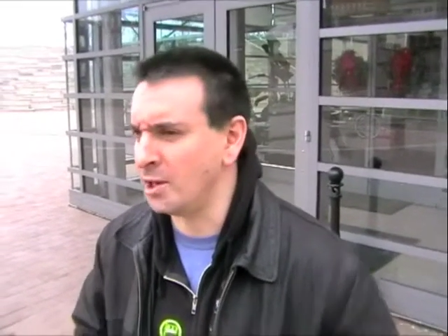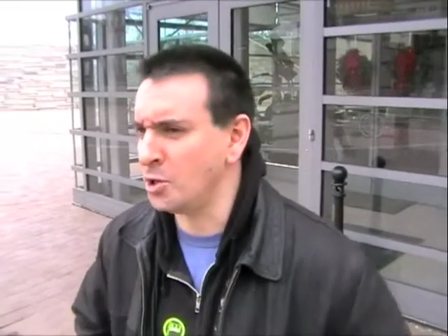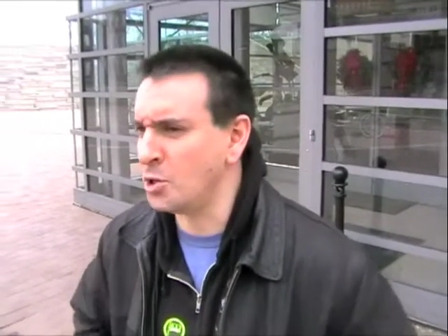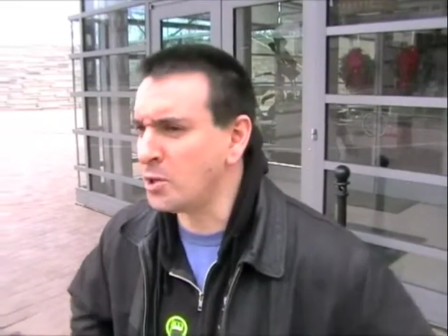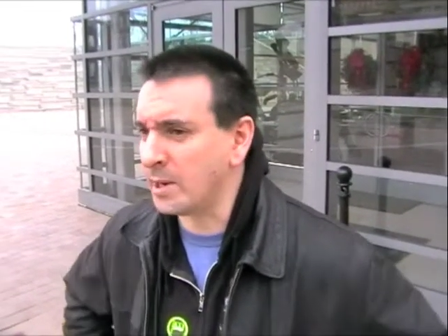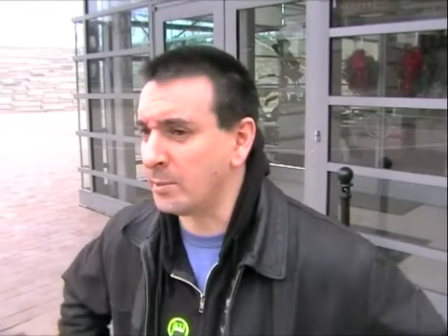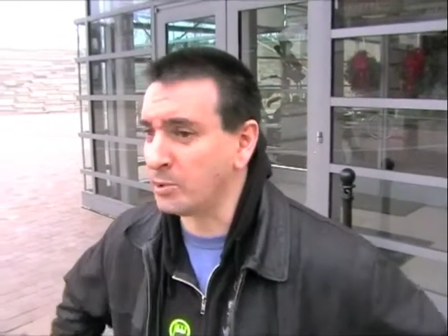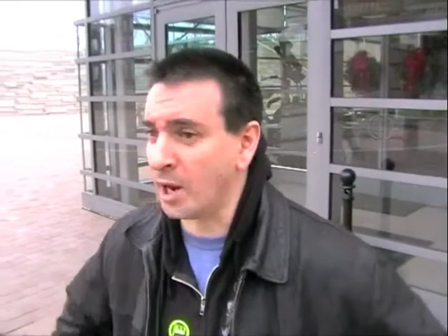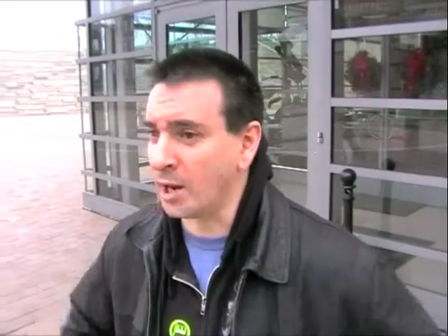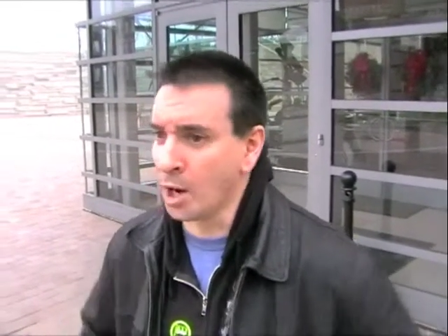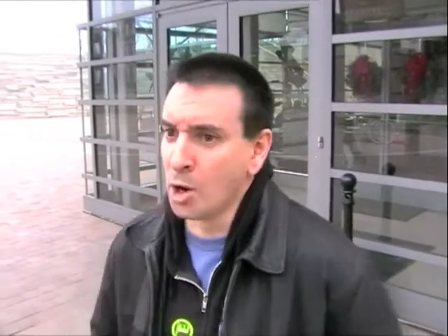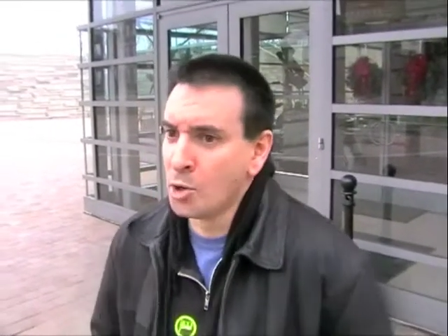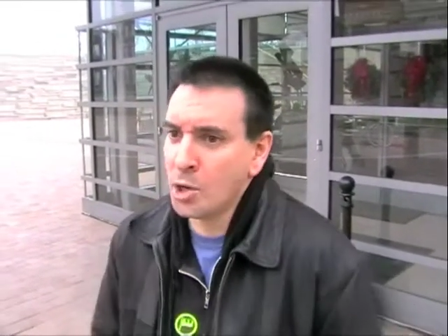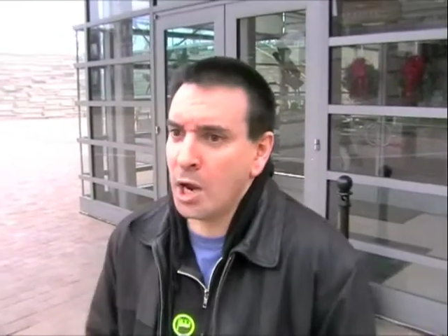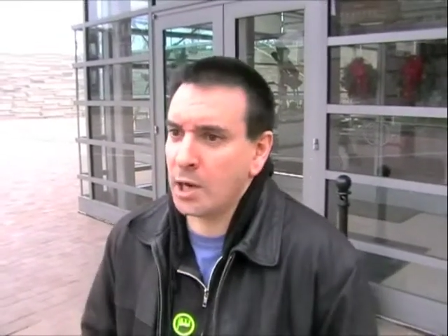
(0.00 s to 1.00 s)
And you it. keep saying,
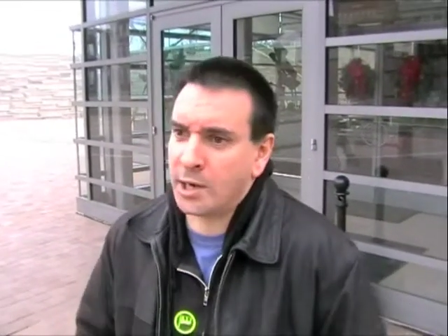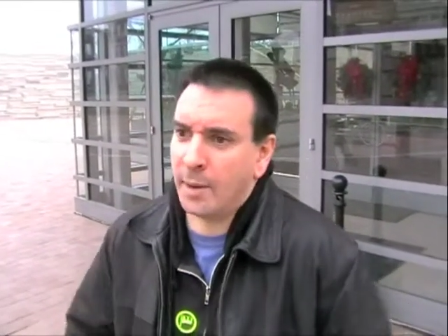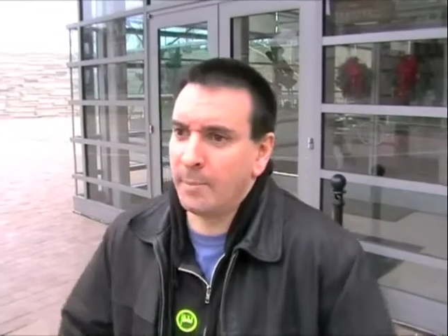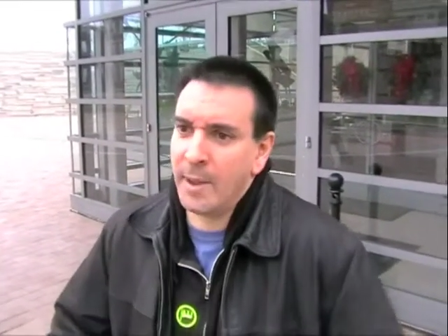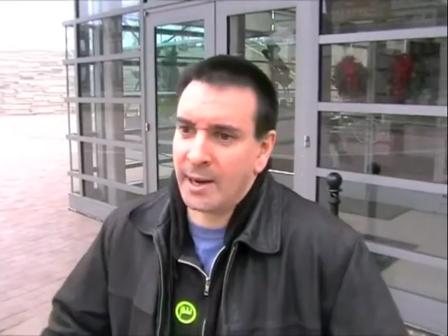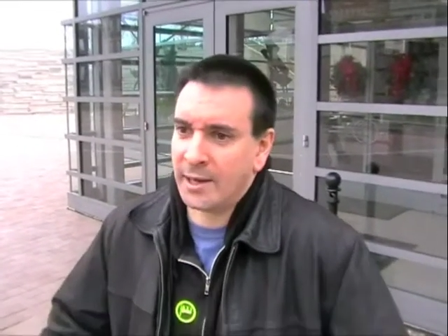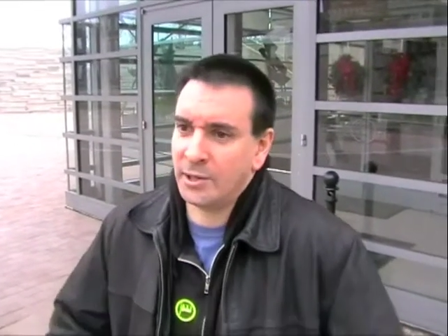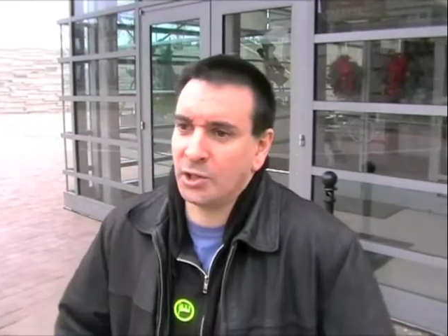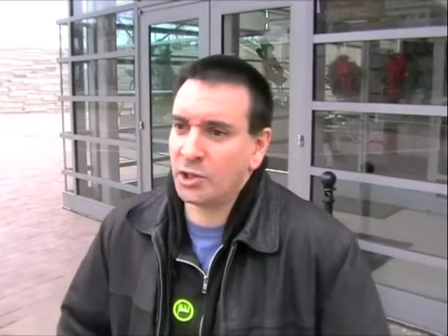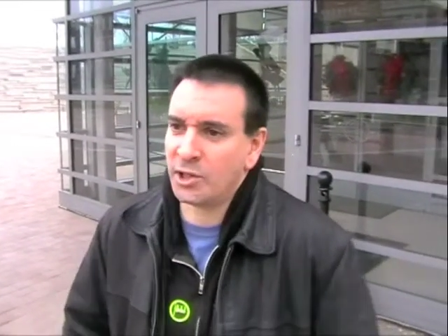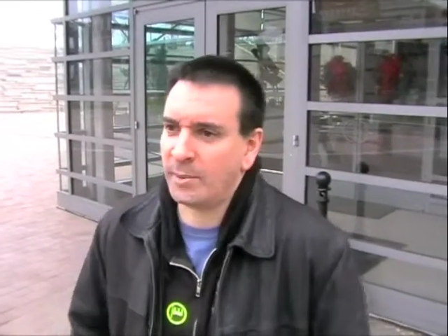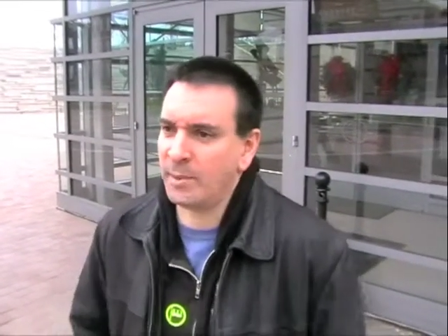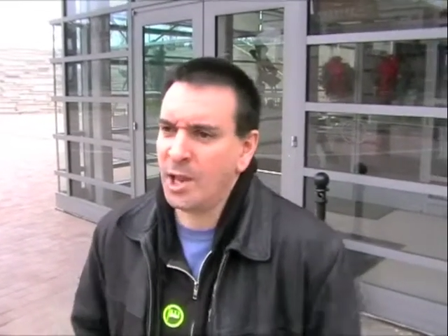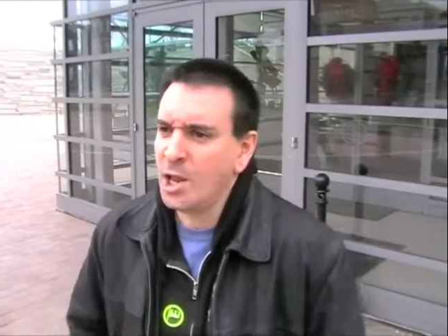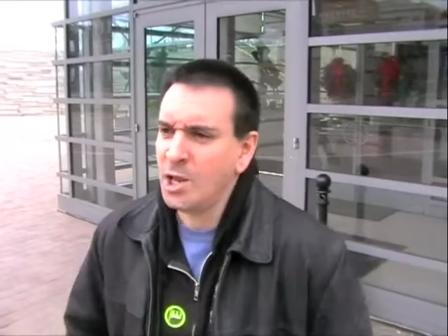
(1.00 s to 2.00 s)
oh, yeah, come back in the
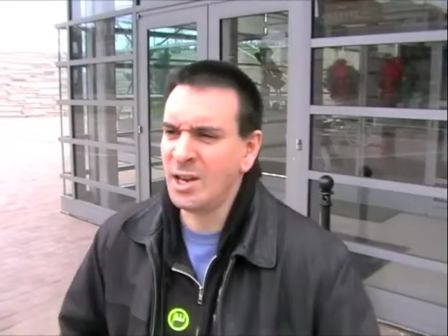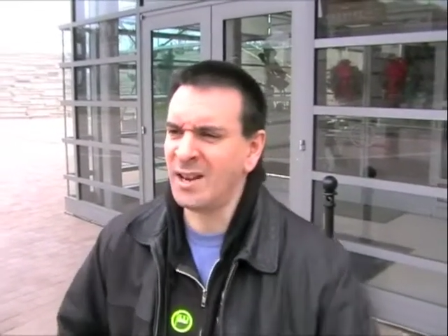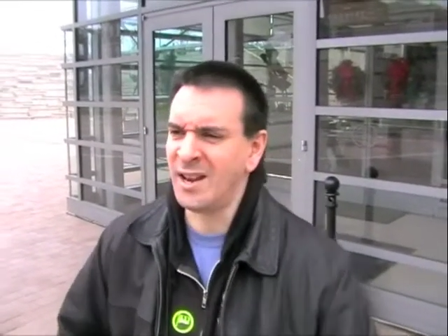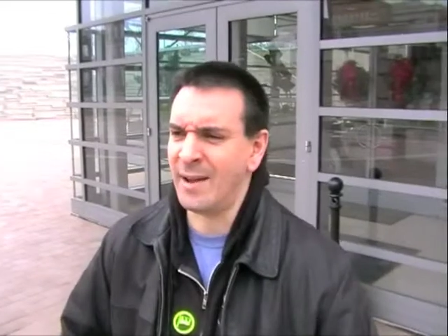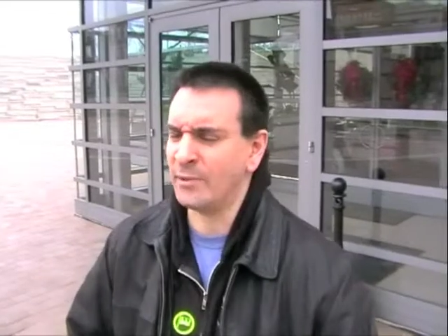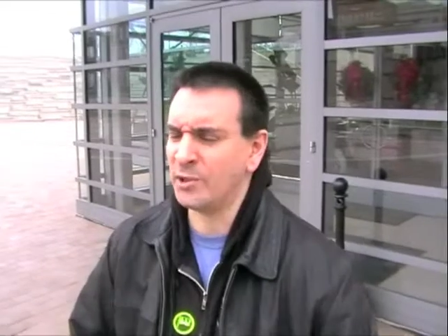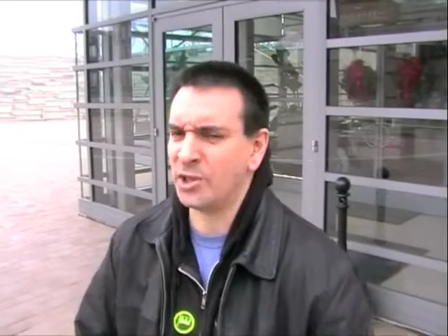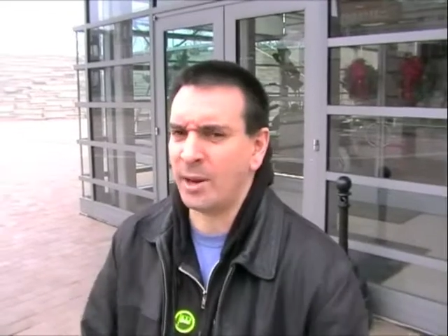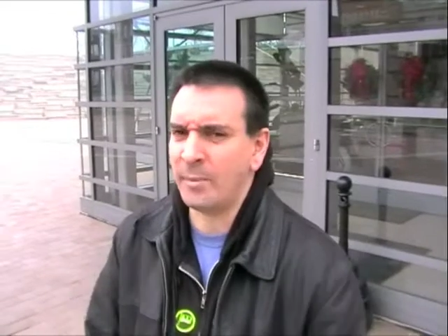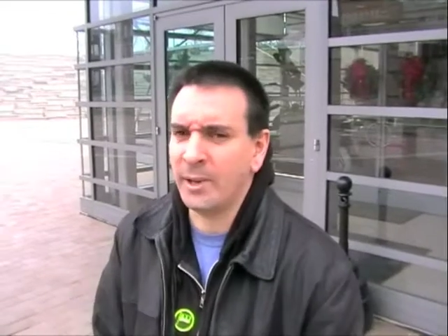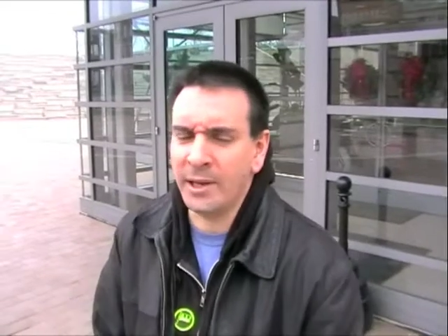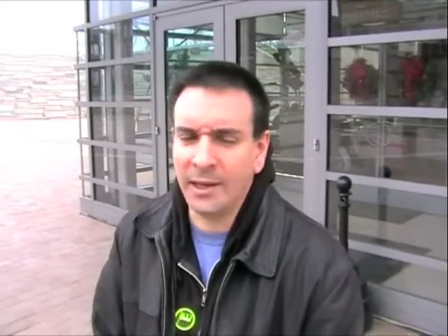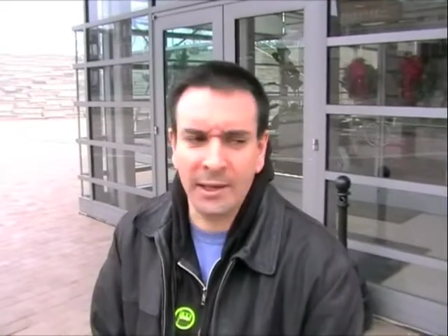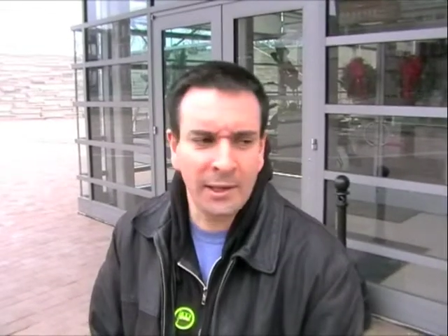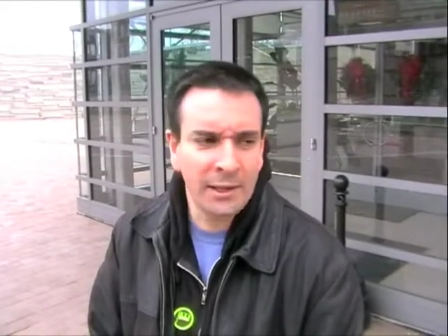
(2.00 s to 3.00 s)
summer. You don't have a summer
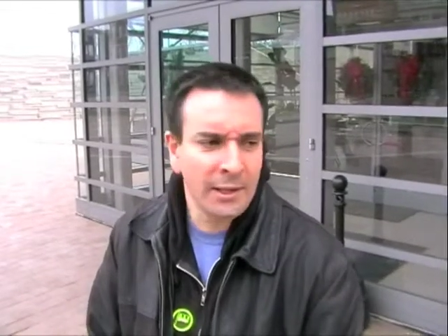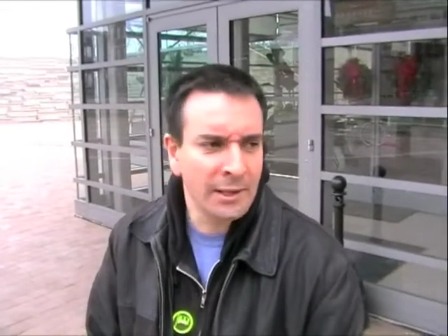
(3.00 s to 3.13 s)
here.